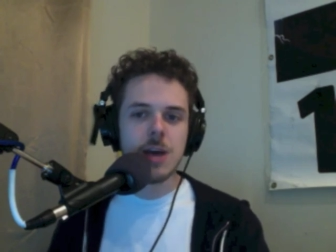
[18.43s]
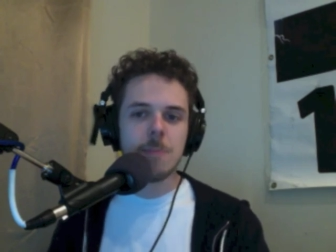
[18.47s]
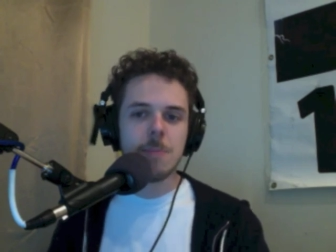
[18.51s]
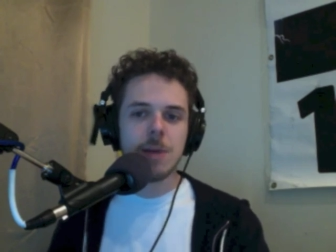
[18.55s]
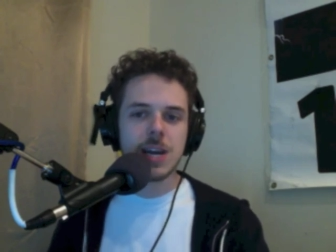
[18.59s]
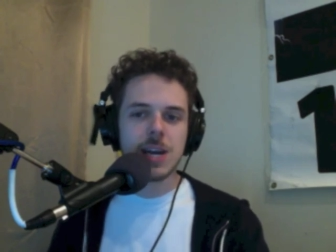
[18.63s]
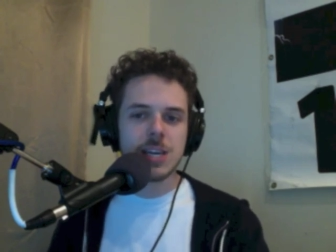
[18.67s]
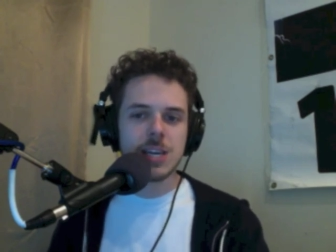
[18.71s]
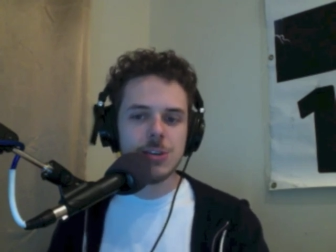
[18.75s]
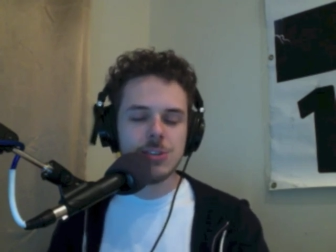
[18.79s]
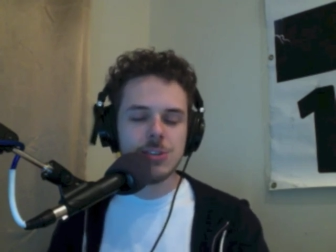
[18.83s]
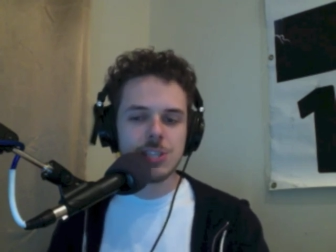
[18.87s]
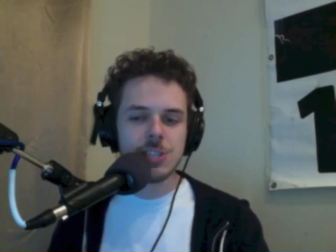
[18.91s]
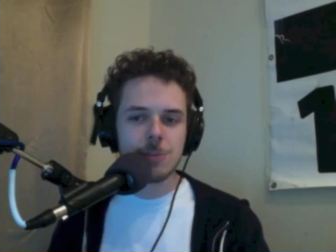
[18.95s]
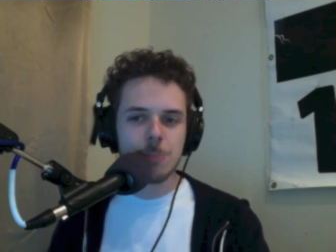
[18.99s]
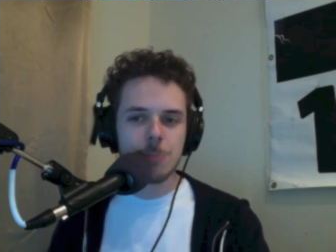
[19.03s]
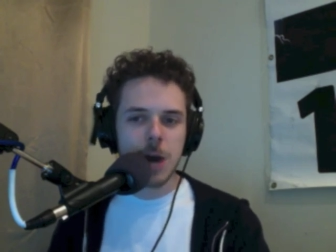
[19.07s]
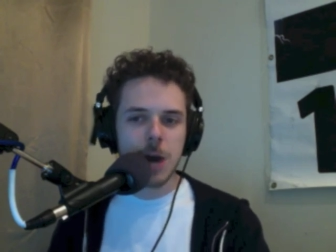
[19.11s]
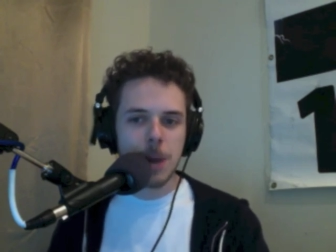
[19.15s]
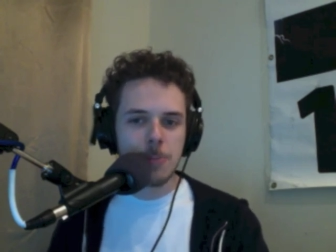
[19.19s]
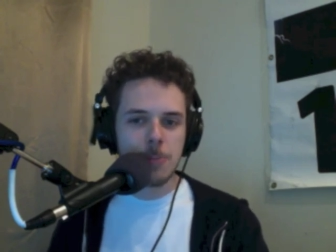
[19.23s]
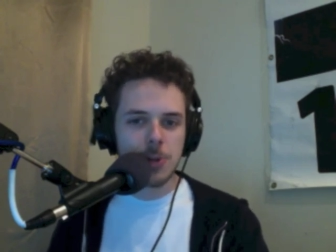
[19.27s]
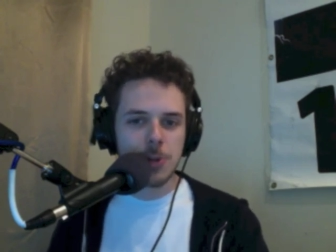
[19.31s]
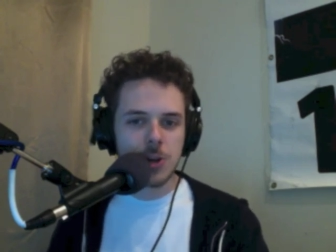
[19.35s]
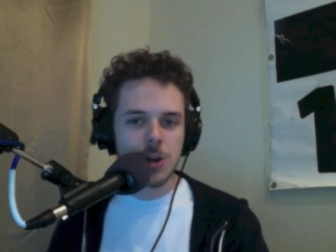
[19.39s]
by accusing
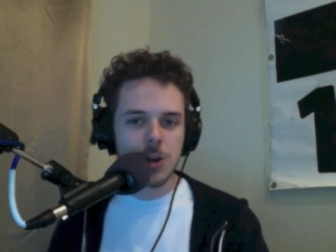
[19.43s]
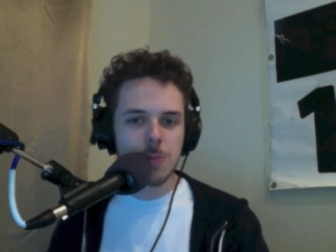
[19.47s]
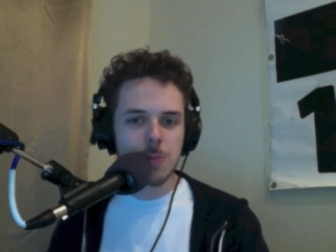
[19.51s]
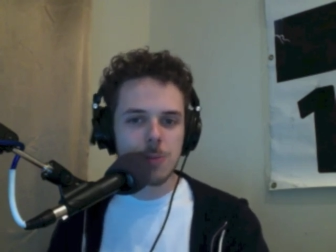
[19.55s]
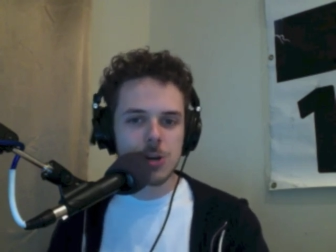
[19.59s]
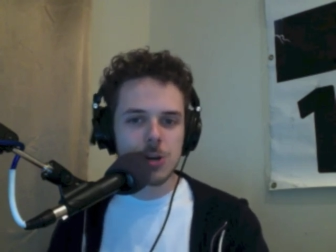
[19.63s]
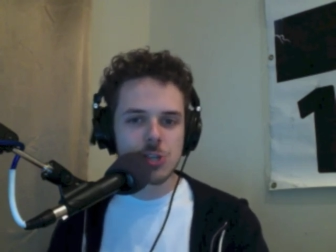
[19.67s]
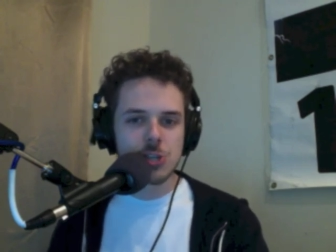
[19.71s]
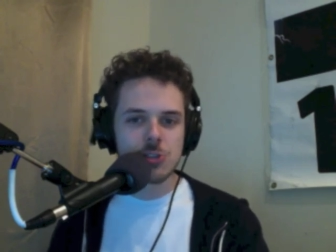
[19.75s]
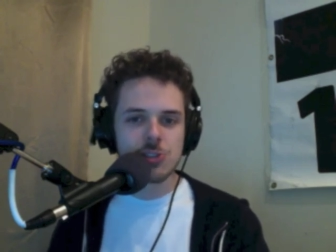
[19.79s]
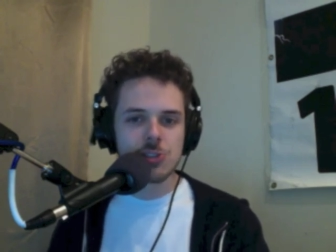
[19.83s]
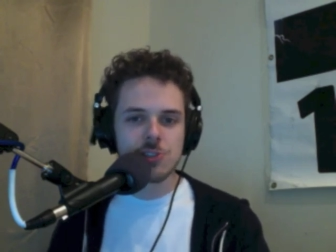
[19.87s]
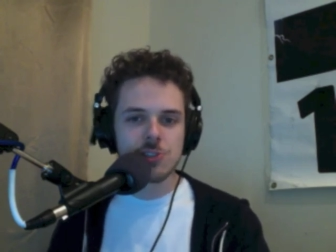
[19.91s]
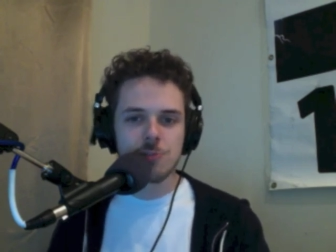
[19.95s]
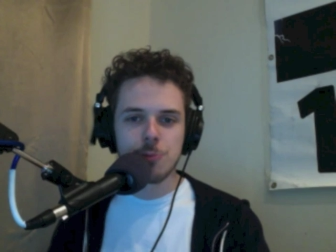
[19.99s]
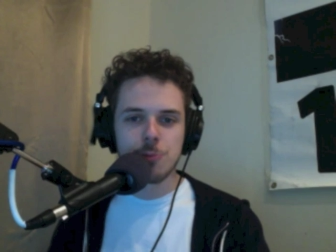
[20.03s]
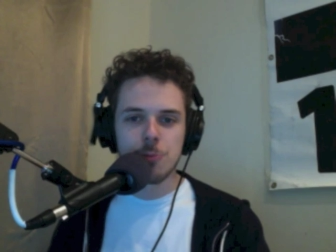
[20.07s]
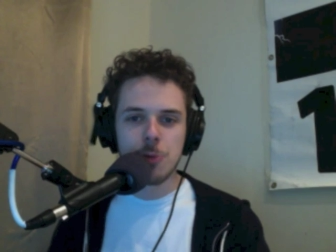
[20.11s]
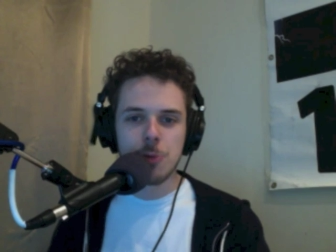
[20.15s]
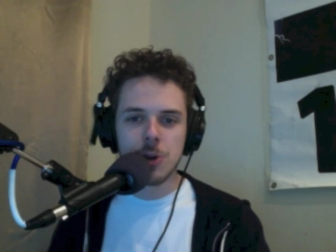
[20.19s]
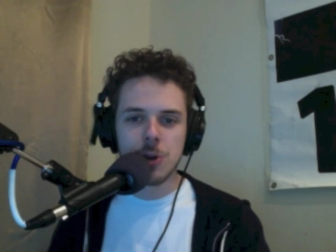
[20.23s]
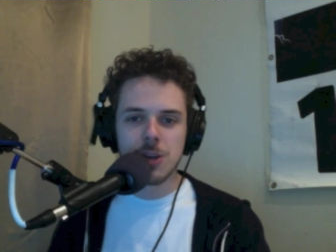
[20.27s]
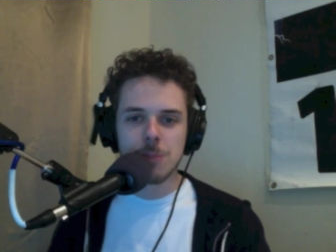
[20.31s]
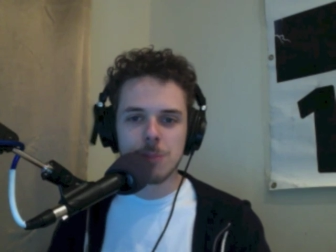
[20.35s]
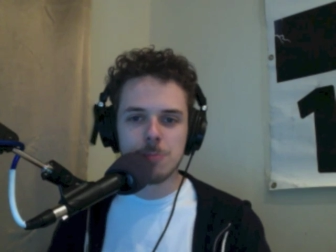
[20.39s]
popular commercials of
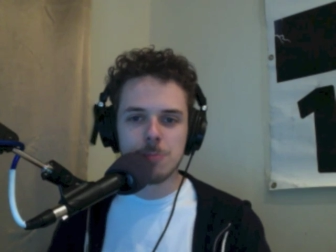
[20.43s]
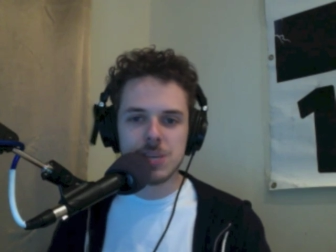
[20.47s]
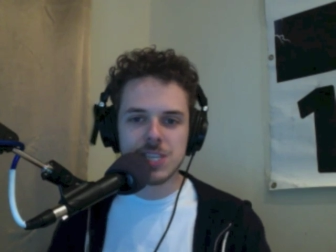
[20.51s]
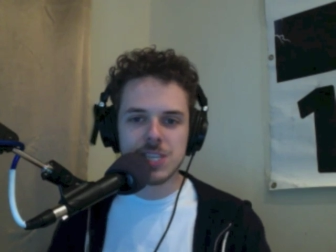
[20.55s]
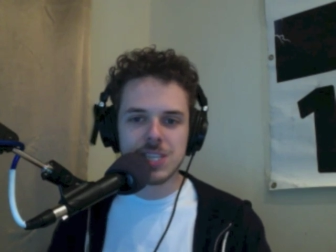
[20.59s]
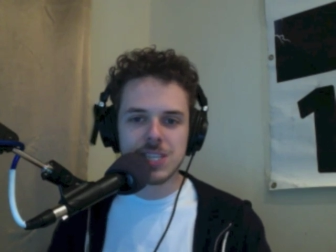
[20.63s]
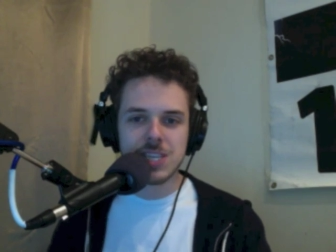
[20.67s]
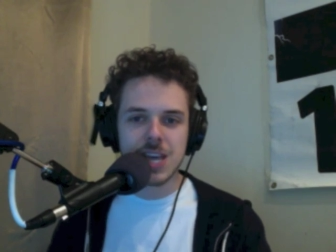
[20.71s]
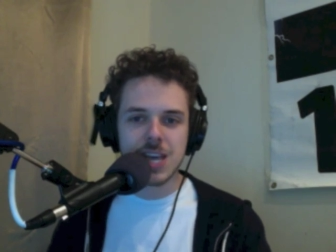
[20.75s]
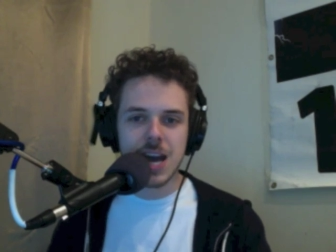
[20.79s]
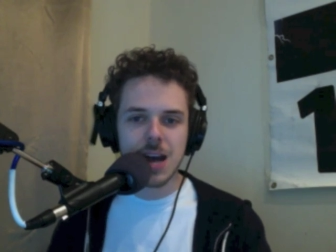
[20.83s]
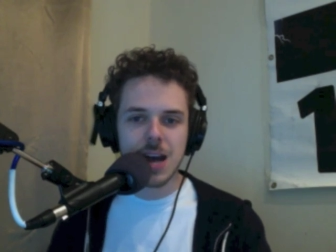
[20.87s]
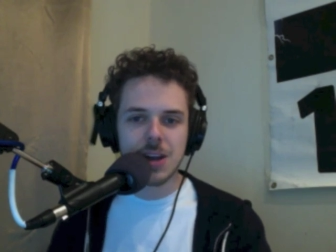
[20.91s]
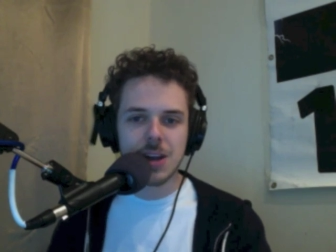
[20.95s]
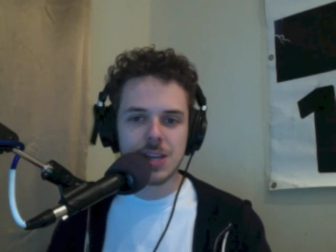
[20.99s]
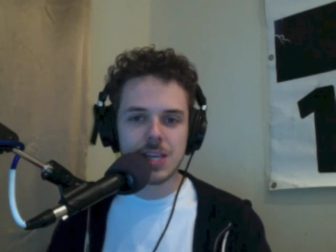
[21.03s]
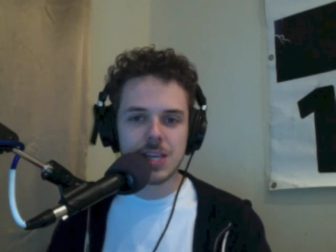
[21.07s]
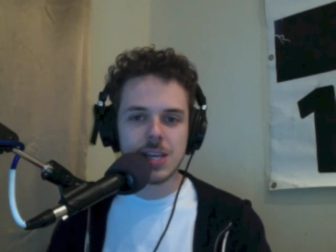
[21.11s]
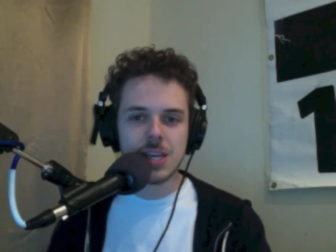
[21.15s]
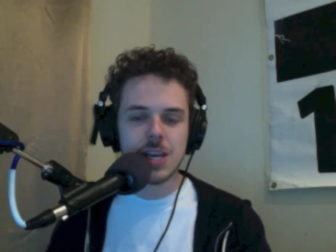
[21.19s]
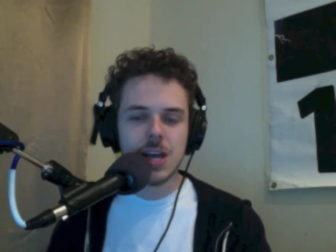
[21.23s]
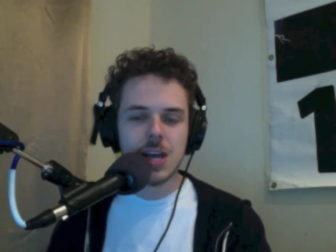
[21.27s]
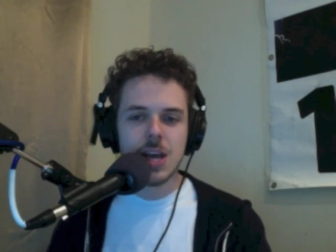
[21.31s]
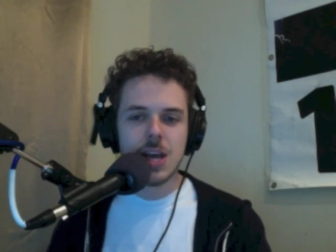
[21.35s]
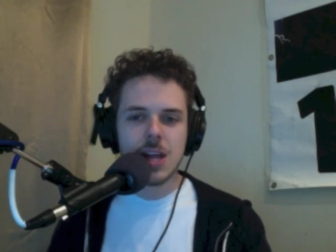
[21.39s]
promoting
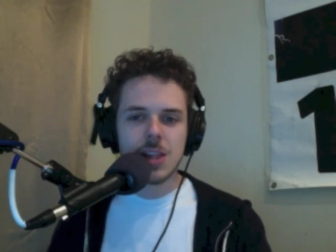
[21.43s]
bestiality.